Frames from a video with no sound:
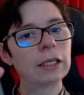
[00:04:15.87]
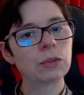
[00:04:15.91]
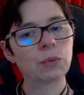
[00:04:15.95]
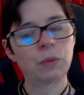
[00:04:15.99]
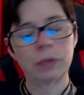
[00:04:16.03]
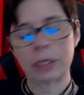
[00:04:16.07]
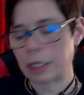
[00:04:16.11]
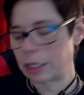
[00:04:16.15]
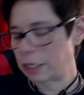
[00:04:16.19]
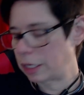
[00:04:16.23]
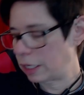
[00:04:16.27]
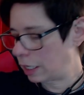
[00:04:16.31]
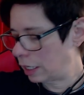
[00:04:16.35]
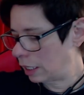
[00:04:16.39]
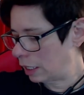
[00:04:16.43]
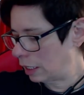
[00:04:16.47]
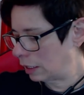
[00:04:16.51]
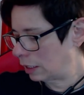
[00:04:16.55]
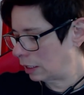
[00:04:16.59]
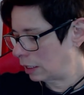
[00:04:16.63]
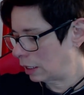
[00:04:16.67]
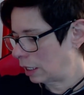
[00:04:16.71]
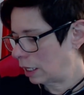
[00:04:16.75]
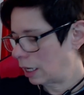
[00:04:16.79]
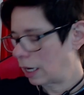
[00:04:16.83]
one of
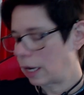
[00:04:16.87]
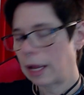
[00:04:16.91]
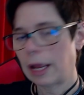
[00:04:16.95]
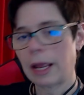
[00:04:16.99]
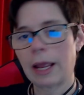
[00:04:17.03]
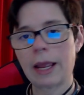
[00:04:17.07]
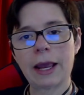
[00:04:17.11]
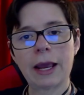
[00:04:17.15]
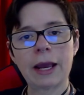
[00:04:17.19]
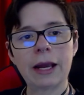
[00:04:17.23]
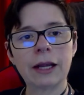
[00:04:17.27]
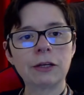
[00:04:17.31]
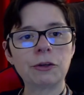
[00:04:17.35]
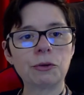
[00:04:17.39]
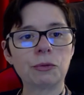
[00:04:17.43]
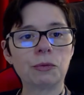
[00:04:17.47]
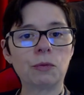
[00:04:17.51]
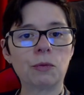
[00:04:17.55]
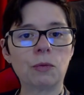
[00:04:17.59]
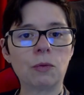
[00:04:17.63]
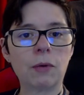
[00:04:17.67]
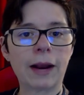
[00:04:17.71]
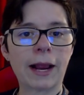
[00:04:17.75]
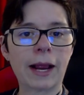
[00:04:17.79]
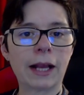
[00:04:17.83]
these and
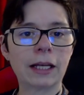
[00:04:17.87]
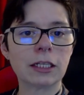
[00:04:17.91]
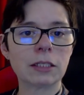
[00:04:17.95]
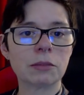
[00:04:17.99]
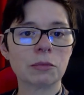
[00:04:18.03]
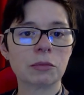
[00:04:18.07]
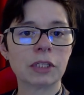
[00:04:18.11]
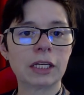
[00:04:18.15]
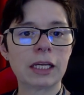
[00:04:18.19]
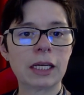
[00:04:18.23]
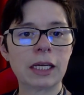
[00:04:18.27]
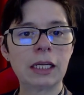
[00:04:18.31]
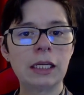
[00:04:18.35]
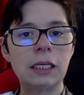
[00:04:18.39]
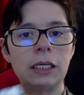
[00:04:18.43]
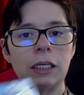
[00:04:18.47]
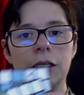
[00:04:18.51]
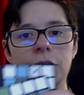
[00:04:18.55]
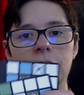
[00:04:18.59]
randomly